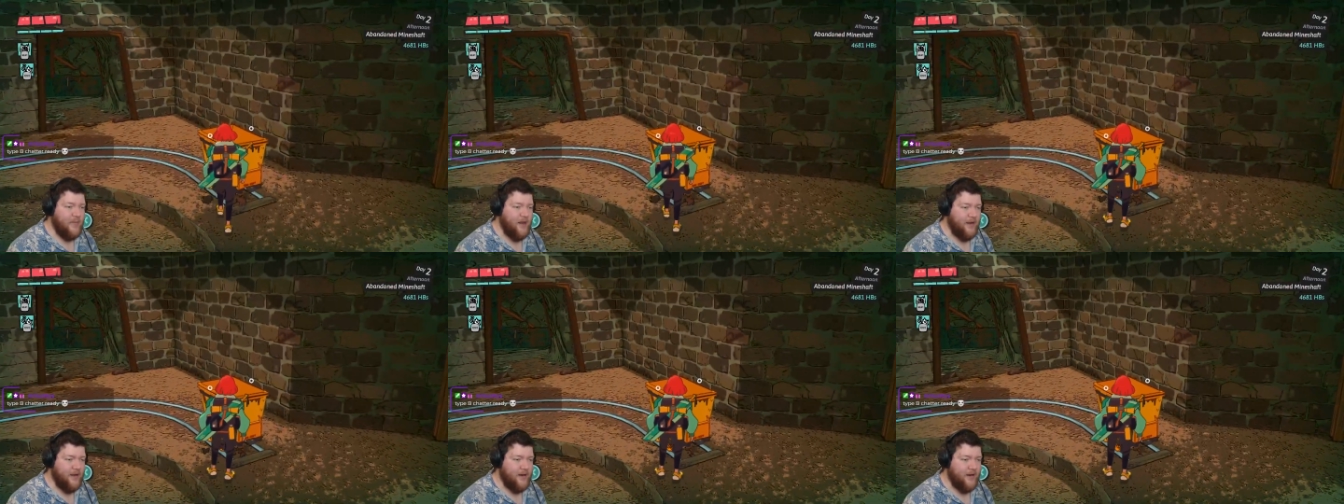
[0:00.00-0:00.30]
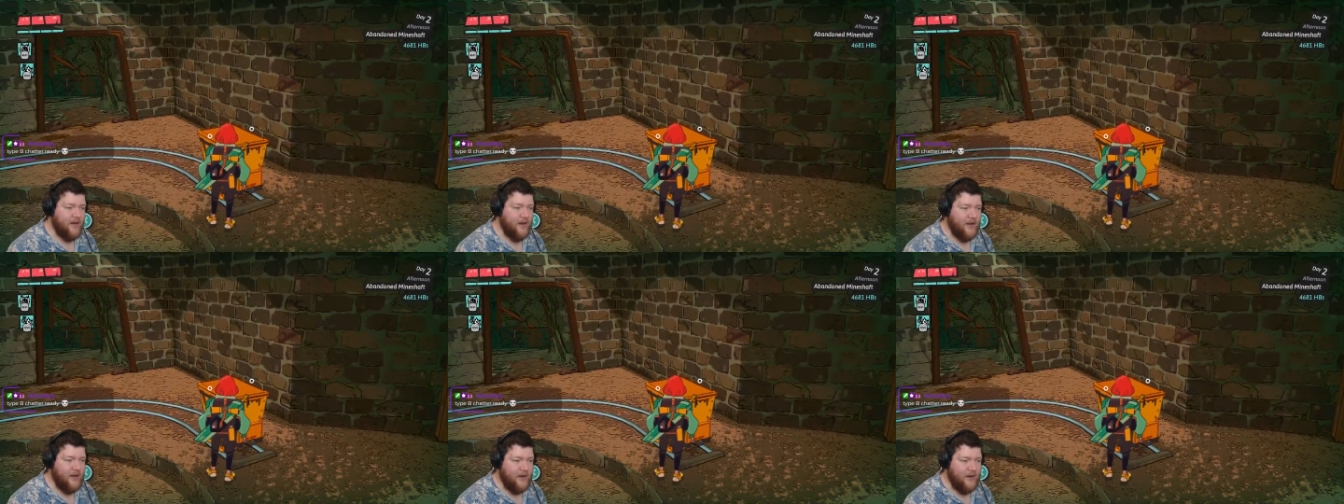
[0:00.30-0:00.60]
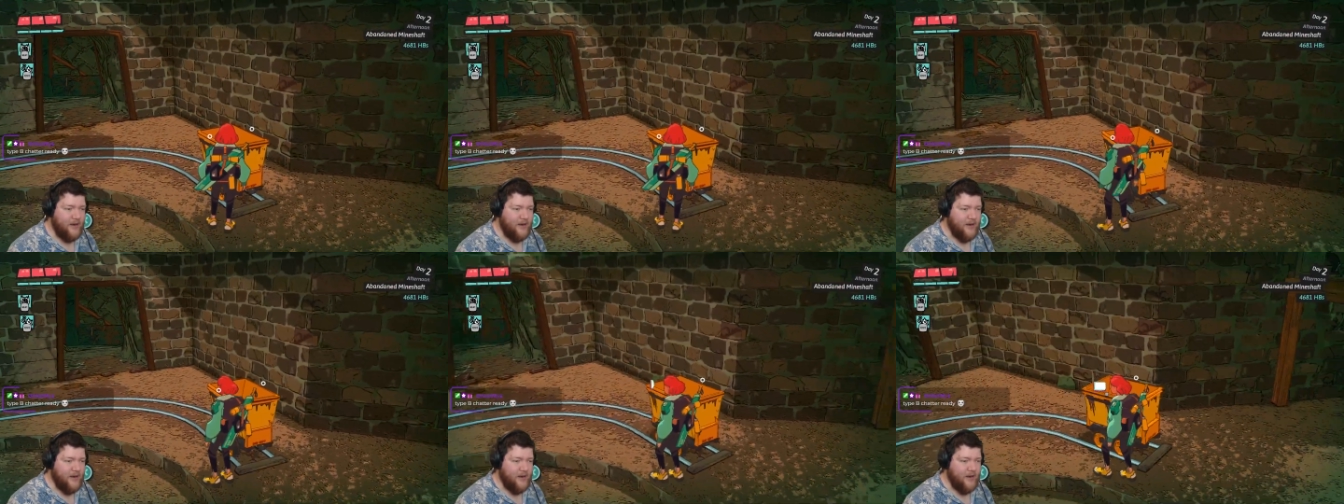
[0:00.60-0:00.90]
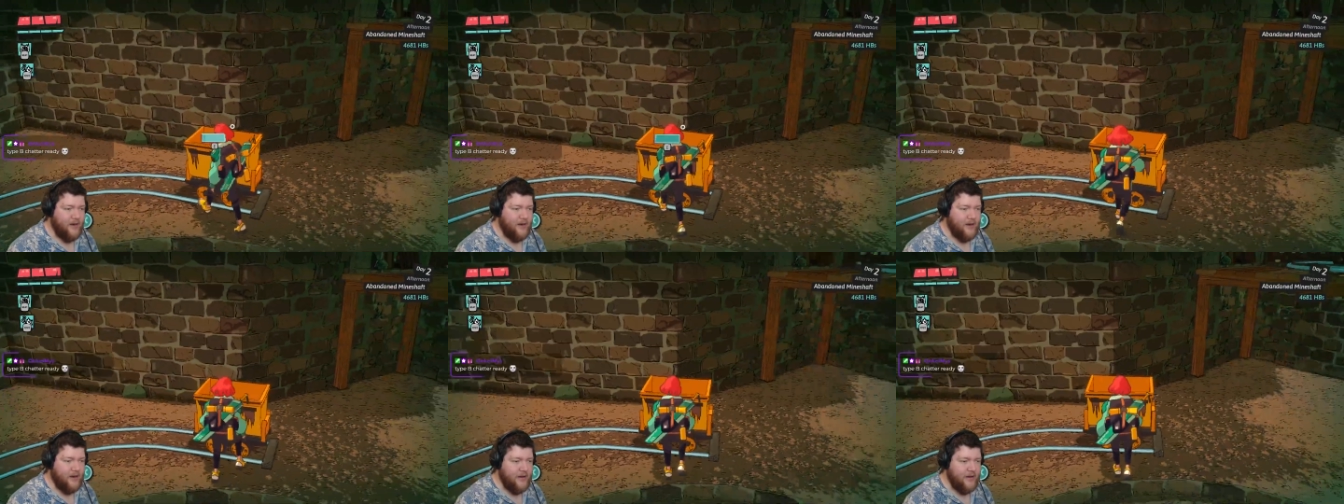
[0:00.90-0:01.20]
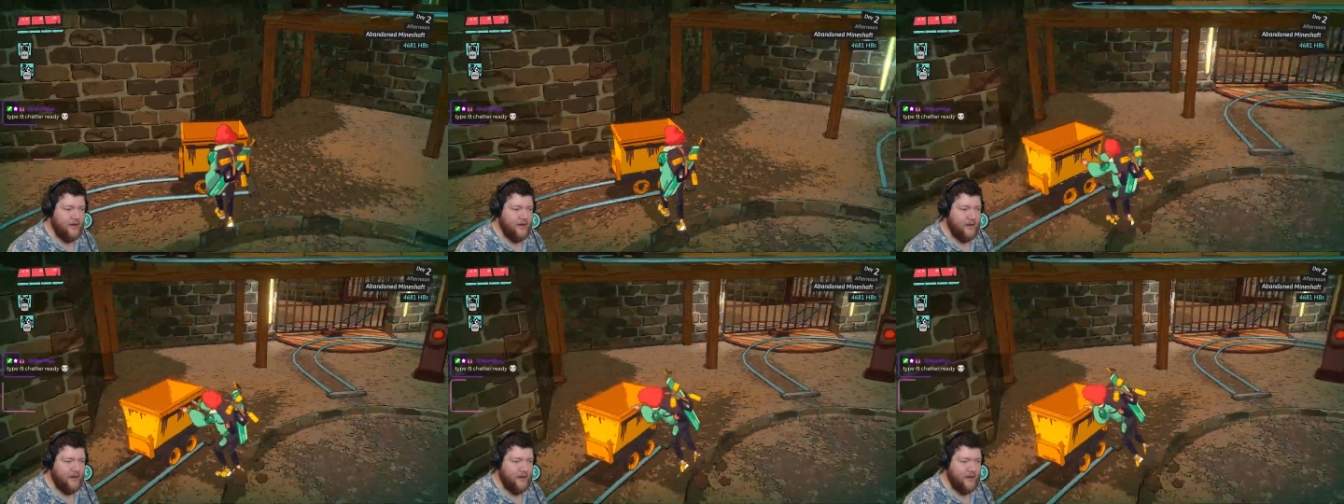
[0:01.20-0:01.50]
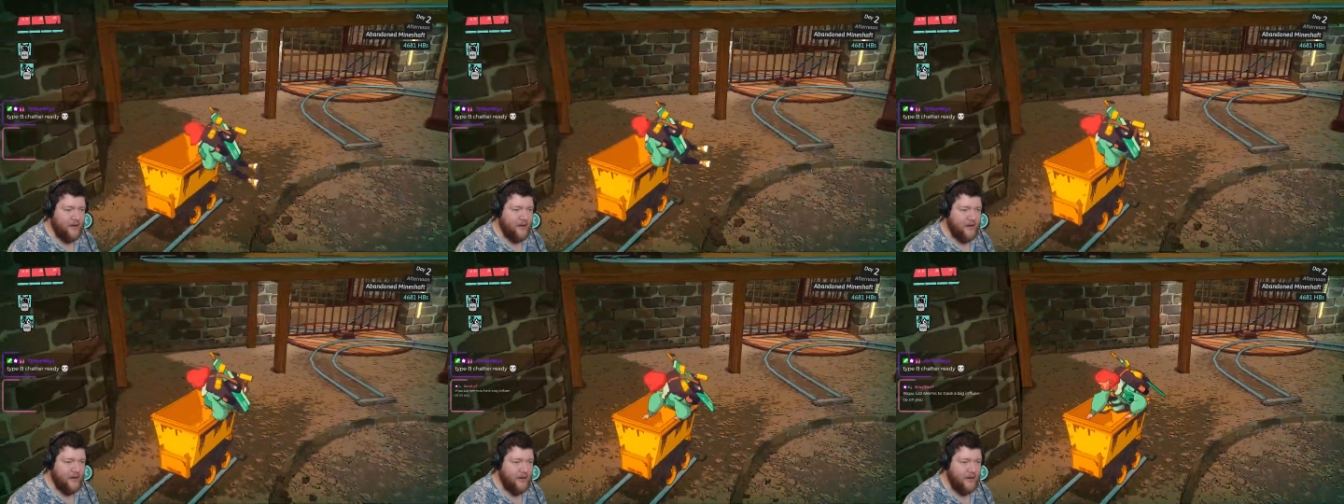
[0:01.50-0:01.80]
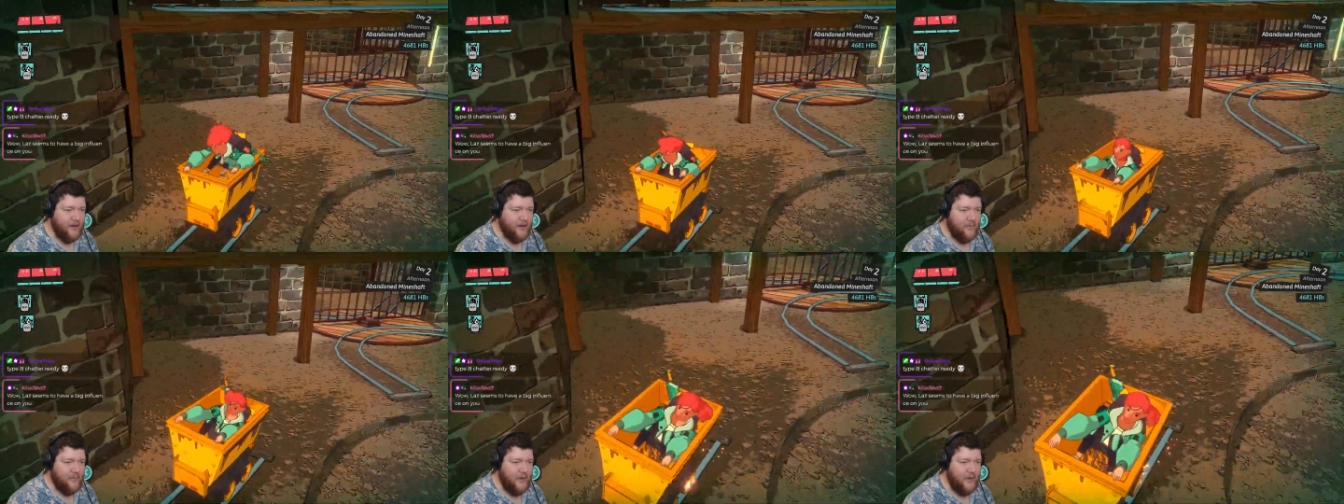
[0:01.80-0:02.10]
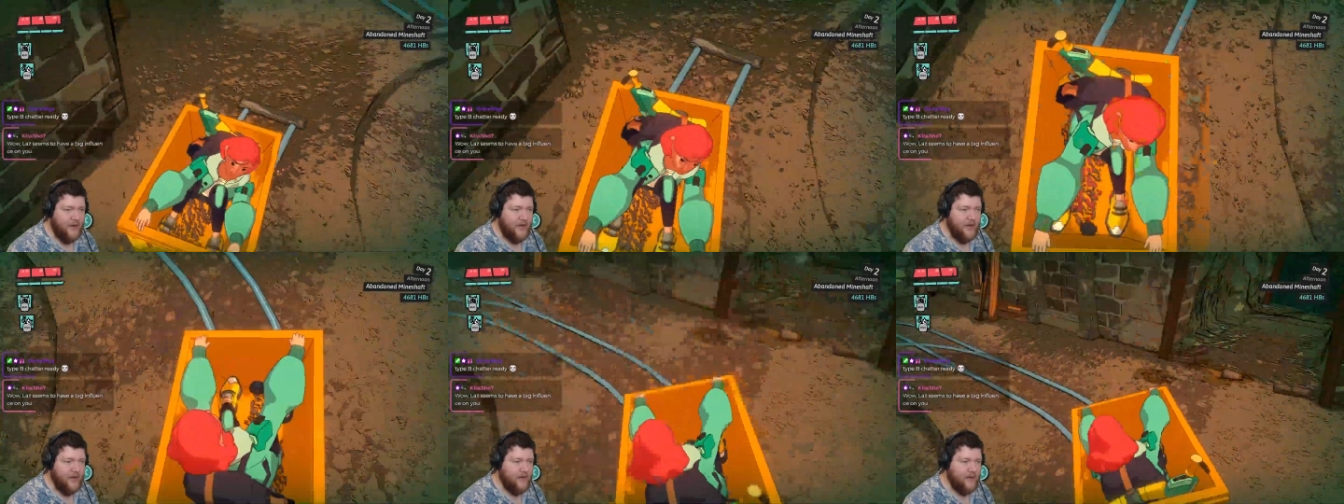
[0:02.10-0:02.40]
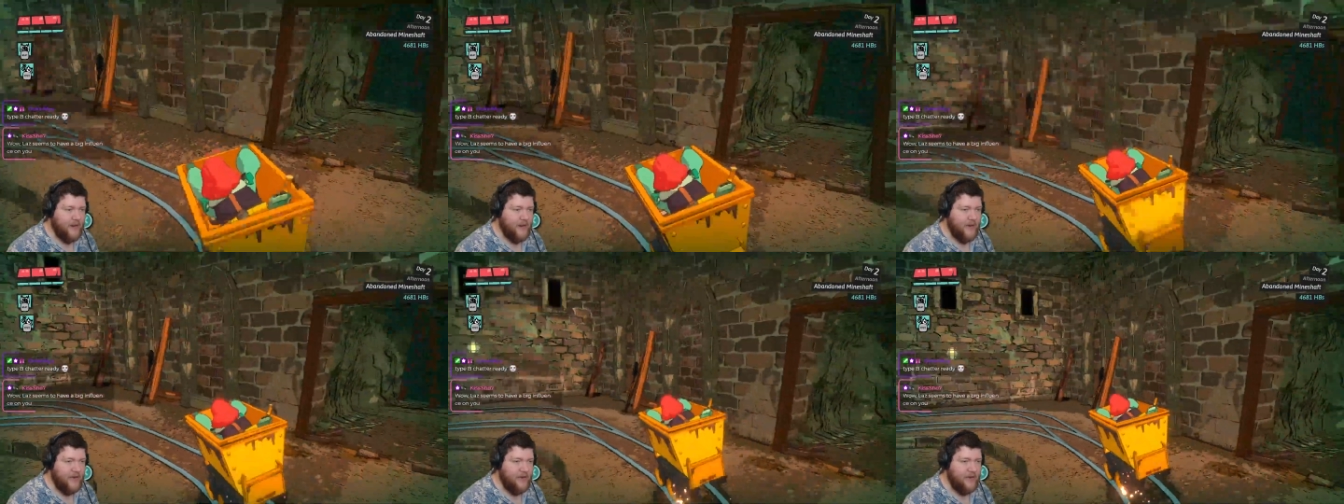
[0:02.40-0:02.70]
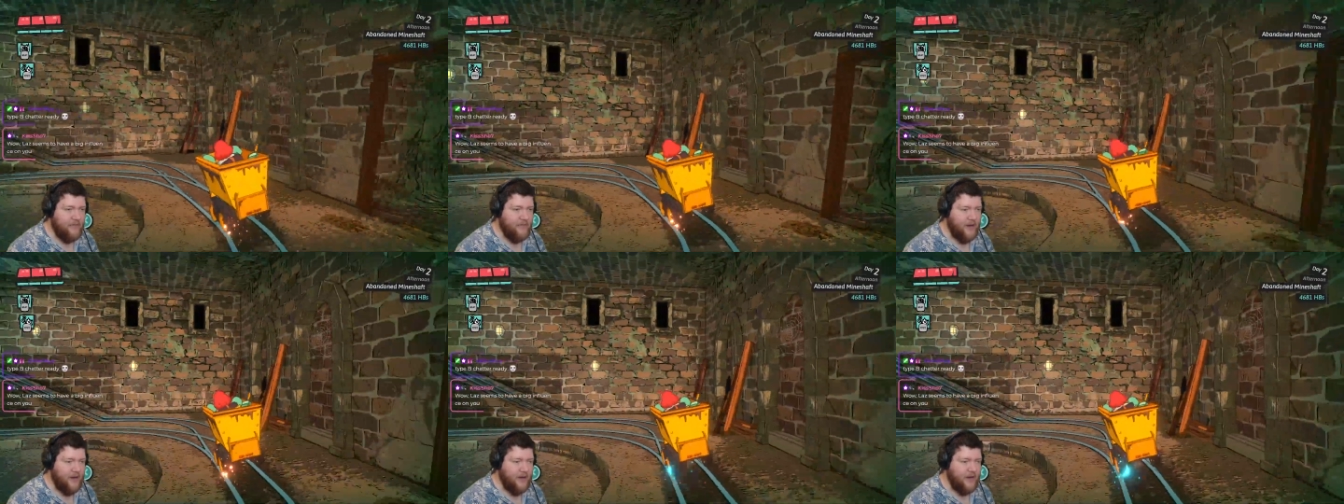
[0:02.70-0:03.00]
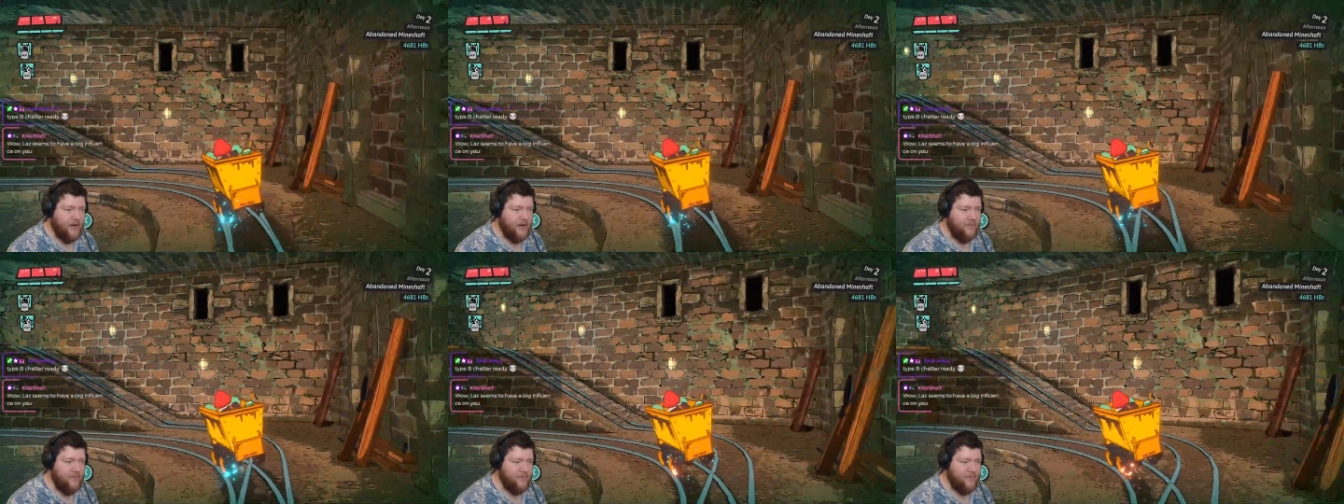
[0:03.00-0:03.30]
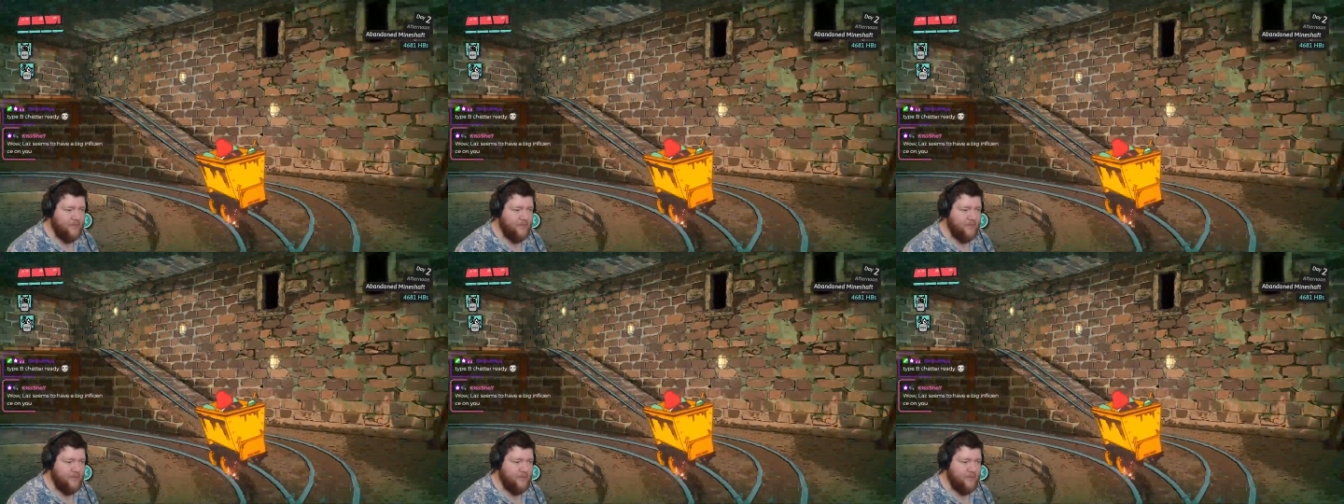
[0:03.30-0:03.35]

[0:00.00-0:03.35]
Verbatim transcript: I get it. I get it. I get it. I get it. I get it. I get it. I get it. I get it. I get it.